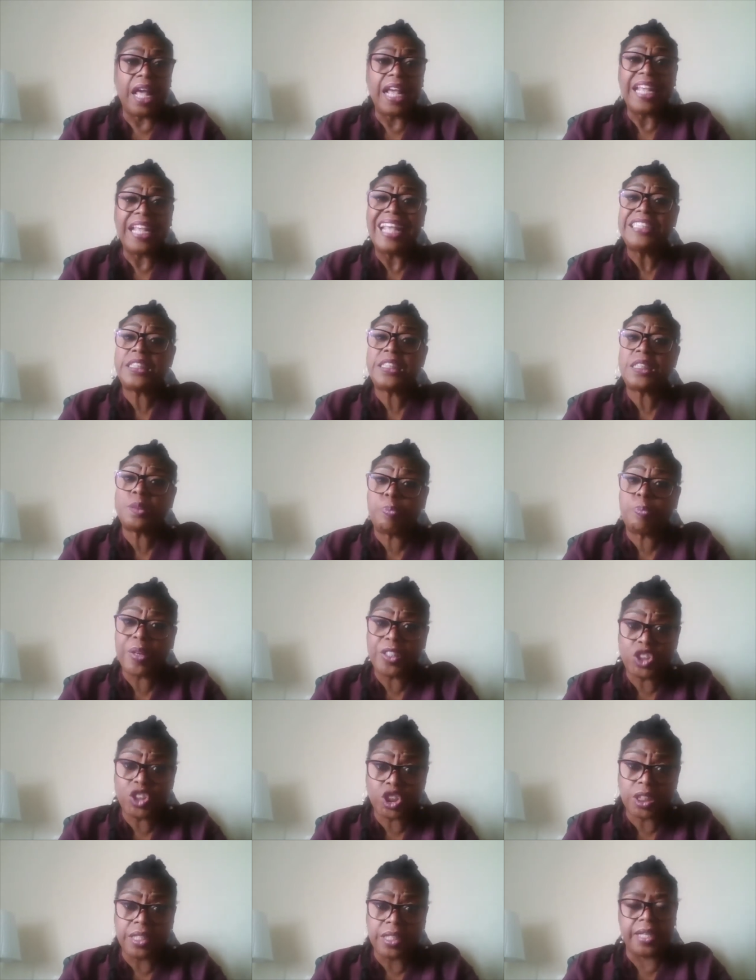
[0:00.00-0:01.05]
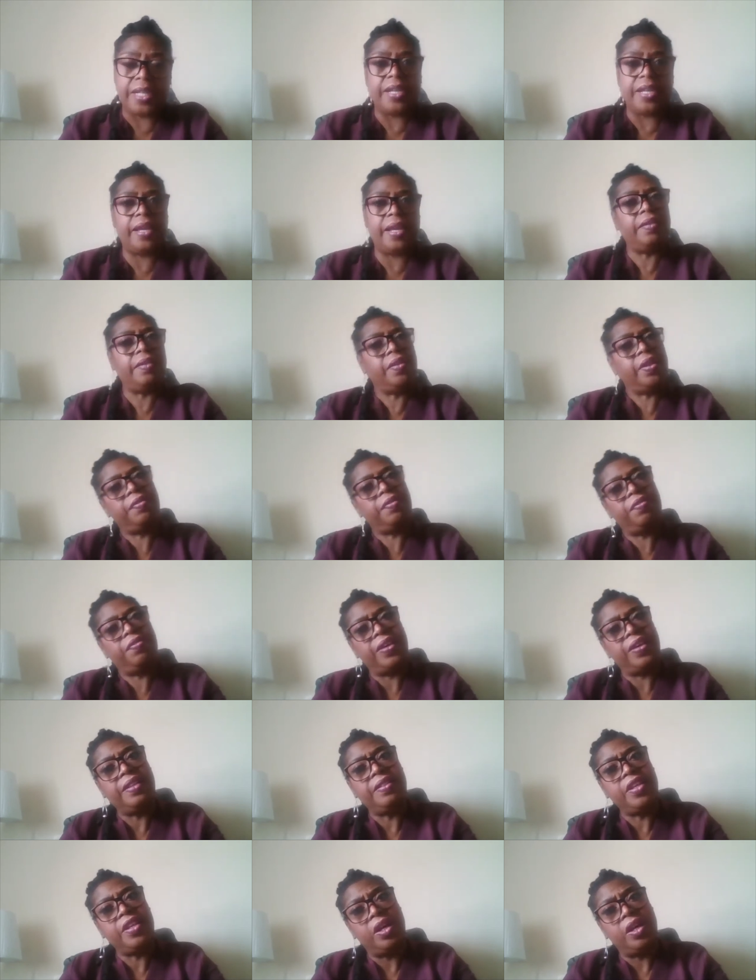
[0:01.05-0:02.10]
especially in the in
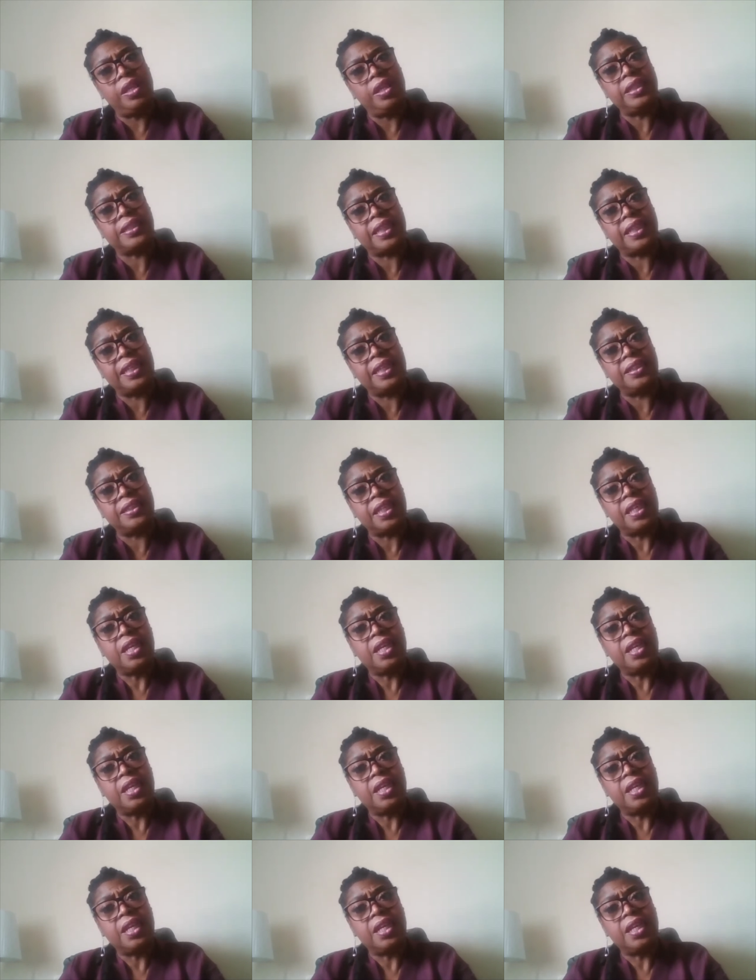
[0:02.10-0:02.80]
the early days.